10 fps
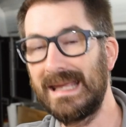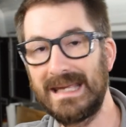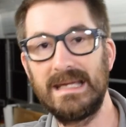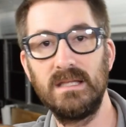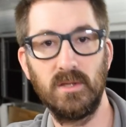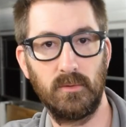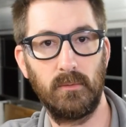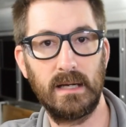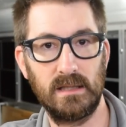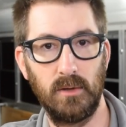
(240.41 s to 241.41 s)
in the
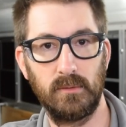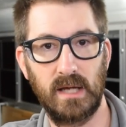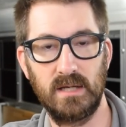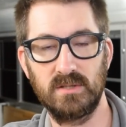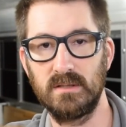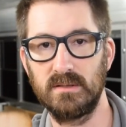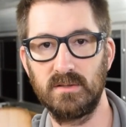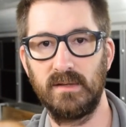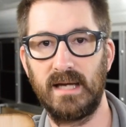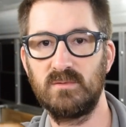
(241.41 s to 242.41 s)
right location. So
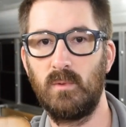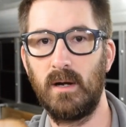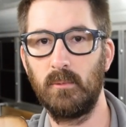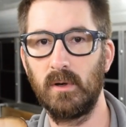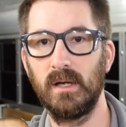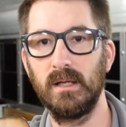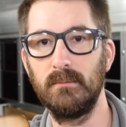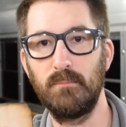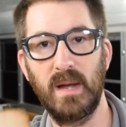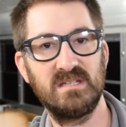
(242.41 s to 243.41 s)
that's why we're going
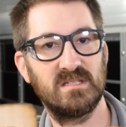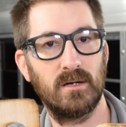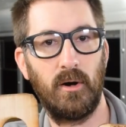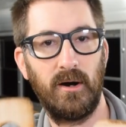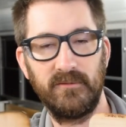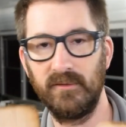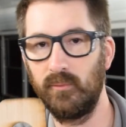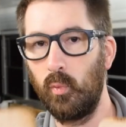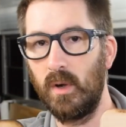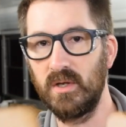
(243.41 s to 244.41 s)
to base it off
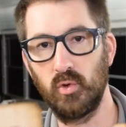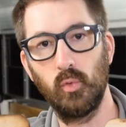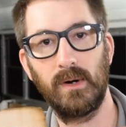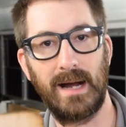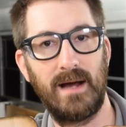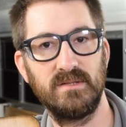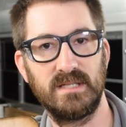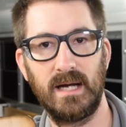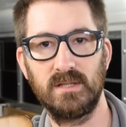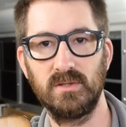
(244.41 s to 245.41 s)
of what your house
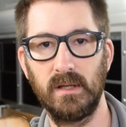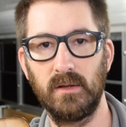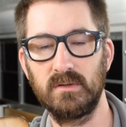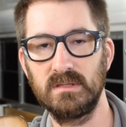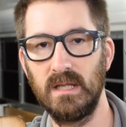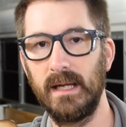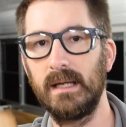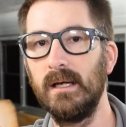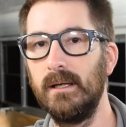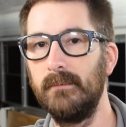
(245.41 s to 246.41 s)
actually looks
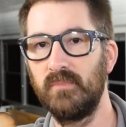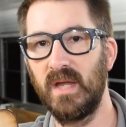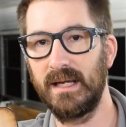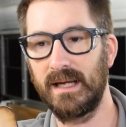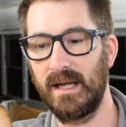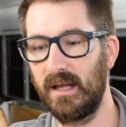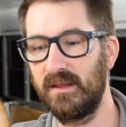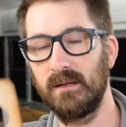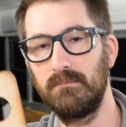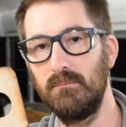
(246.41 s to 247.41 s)
like. And again, I
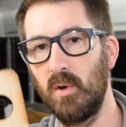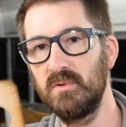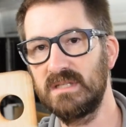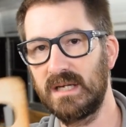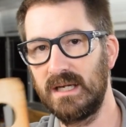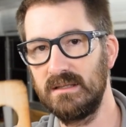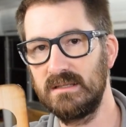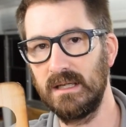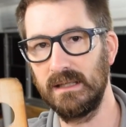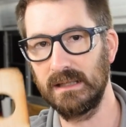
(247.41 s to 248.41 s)
think most
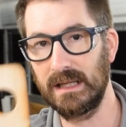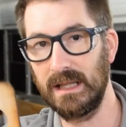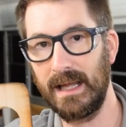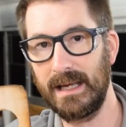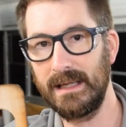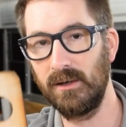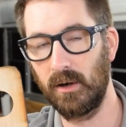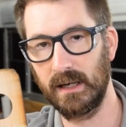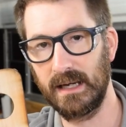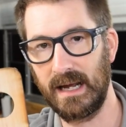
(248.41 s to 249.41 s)
kids in Clay
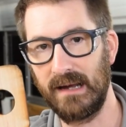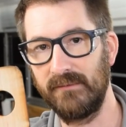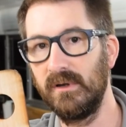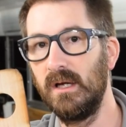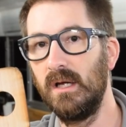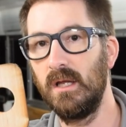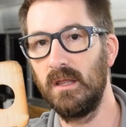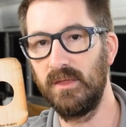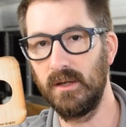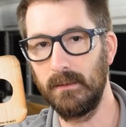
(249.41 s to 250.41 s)
are going to have
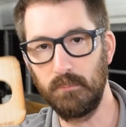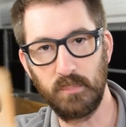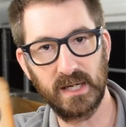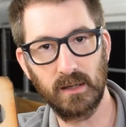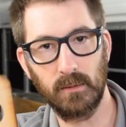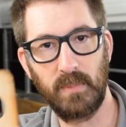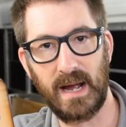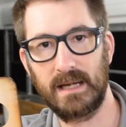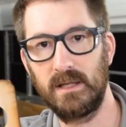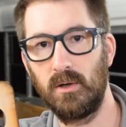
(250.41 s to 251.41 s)
the bigger
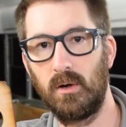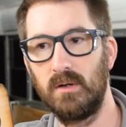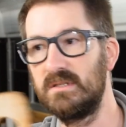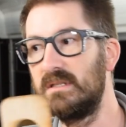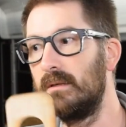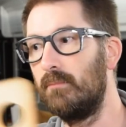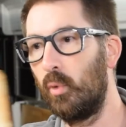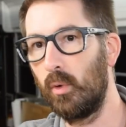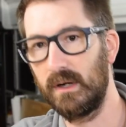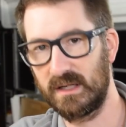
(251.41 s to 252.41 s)
backyards, the
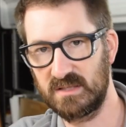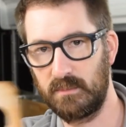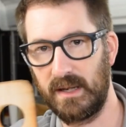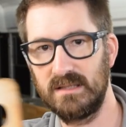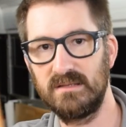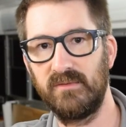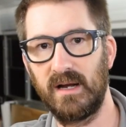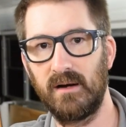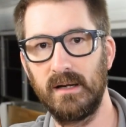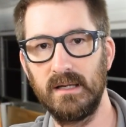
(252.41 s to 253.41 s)
more expansive
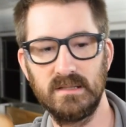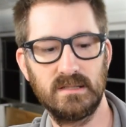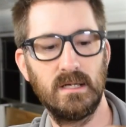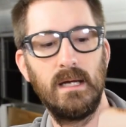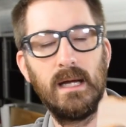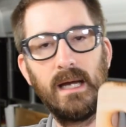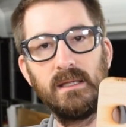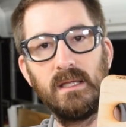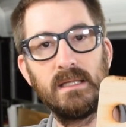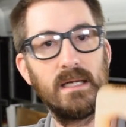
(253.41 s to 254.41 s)
areas. And
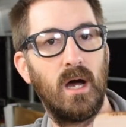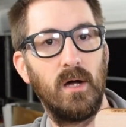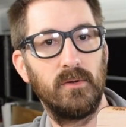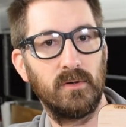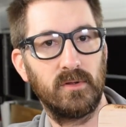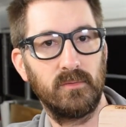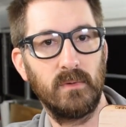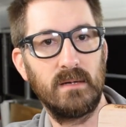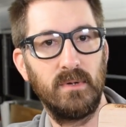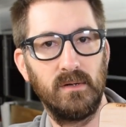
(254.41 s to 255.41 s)
then the other
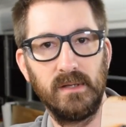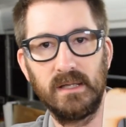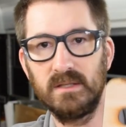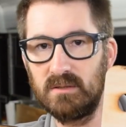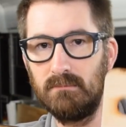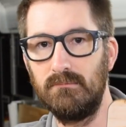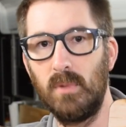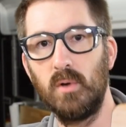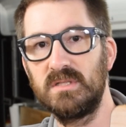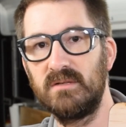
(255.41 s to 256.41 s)
three buildings,
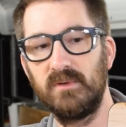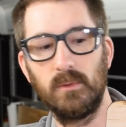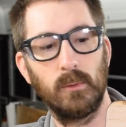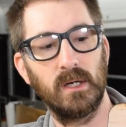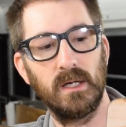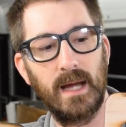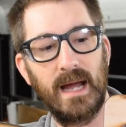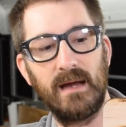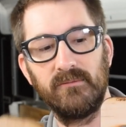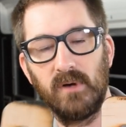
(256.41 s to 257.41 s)
most of you are going to
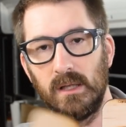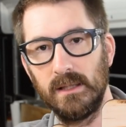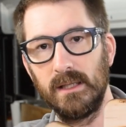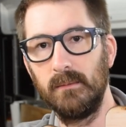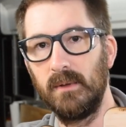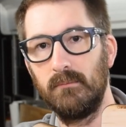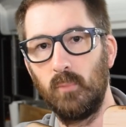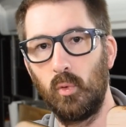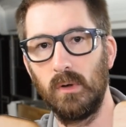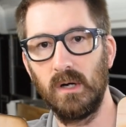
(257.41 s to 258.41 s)
have a little bit
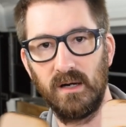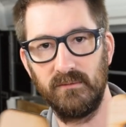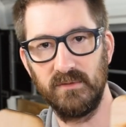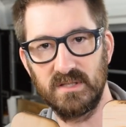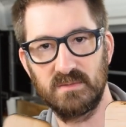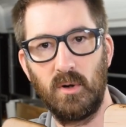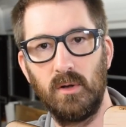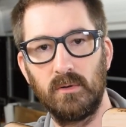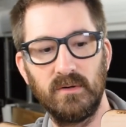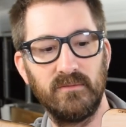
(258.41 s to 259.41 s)
more of the
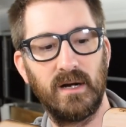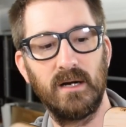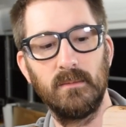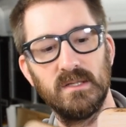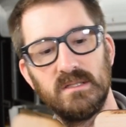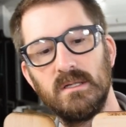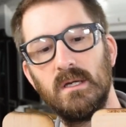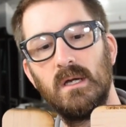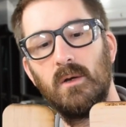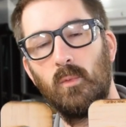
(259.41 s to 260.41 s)
smaller environments
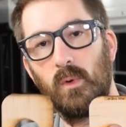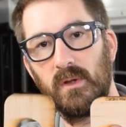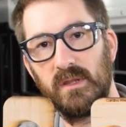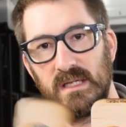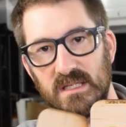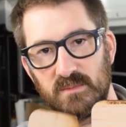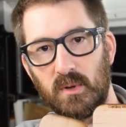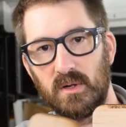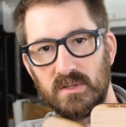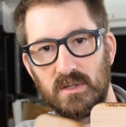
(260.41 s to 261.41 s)
where these
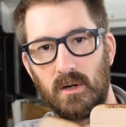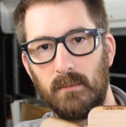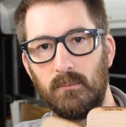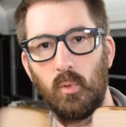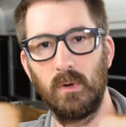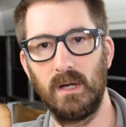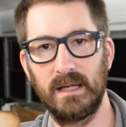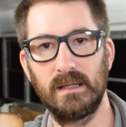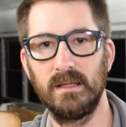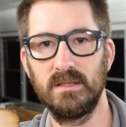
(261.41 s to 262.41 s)
birds are more
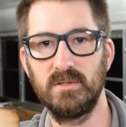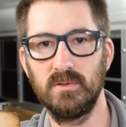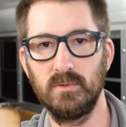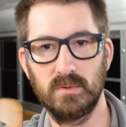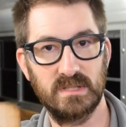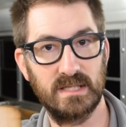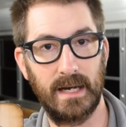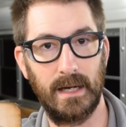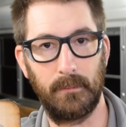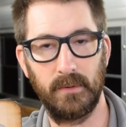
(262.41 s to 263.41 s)
likely to set
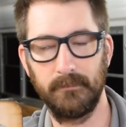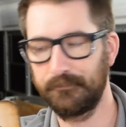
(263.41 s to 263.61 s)
up.